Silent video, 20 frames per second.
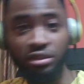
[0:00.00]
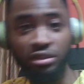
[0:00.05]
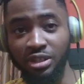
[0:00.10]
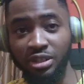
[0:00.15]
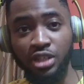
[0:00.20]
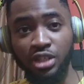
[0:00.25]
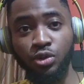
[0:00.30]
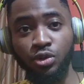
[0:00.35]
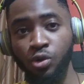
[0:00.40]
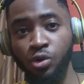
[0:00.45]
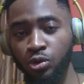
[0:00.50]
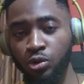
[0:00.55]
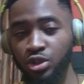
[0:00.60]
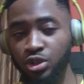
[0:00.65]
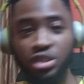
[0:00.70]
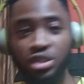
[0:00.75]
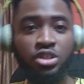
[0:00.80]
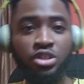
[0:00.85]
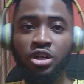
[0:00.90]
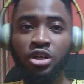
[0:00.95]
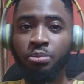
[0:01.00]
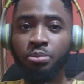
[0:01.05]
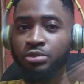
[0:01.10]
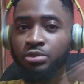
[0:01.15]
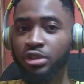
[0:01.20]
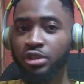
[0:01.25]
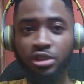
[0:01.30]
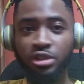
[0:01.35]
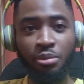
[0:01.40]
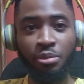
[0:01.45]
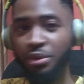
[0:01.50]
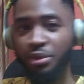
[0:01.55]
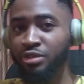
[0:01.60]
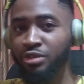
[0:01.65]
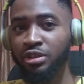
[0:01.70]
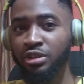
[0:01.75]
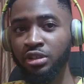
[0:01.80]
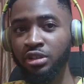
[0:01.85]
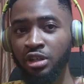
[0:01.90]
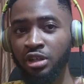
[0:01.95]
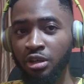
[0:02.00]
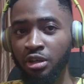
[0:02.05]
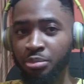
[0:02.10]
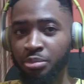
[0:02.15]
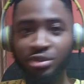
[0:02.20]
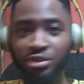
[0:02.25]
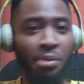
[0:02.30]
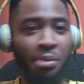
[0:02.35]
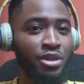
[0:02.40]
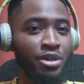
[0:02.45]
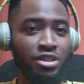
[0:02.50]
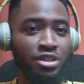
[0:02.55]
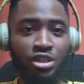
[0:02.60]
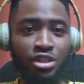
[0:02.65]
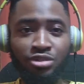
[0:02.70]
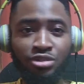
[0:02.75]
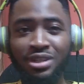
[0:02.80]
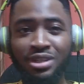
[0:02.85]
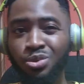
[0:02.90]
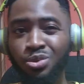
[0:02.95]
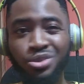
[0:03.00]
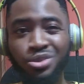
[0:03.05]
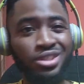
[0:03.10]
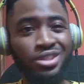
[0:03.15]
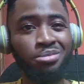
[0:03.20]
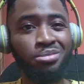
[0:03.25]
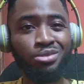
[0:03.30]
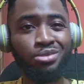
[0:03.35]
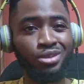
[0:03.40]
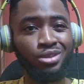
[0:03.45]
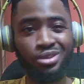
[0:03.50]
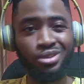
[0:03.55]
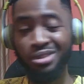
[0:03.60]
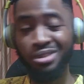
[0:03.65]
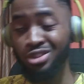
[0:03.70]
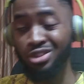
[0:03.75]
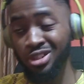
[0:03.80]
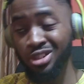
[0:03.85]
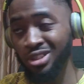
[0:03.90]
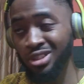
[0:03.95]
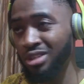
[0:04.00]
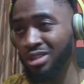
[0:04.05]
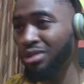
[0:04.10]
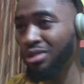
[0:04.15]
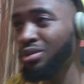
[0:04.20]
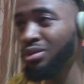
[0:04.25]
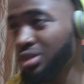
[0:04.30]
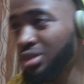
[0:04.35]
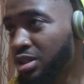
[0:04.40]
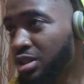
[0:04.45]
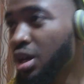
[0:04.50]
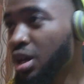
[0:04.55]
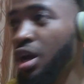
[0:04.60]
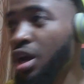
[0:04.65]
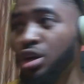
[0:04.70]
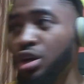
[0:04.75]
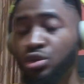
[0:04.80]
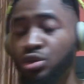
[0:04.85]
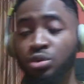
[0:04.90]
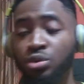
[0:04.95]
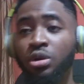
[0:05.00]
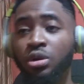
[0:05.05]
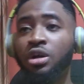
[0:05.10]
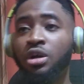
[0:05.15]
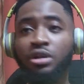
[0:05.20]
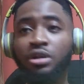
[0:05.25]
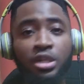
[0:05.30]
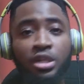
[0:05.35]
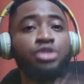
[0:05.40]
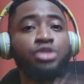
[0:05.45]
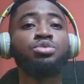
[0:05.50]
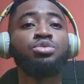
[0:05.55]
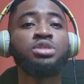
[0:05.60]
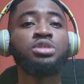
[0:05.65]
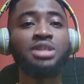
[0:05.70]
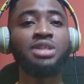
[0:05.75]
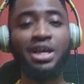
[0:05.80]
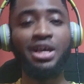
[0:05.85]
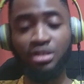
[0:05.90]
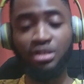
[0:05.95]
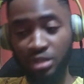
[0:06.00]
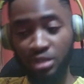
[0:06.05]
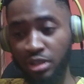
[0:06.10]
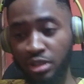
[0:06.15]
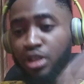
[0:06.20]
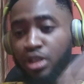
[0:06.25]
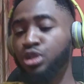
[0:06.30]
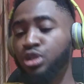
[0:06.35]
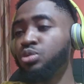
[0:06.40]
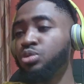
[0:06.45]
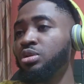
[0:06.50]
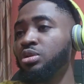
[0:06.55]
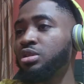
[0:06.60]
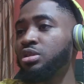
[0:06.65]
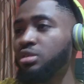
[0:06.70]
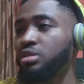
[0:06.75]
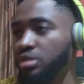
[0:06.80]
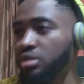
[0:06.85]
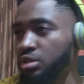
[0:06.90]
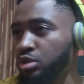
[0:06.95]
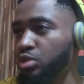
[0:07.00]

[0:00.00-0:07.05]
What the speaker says: That's all. Since the big rappers in Nigeria don't seem interested now in this. So let's do this, guys. Let's do this.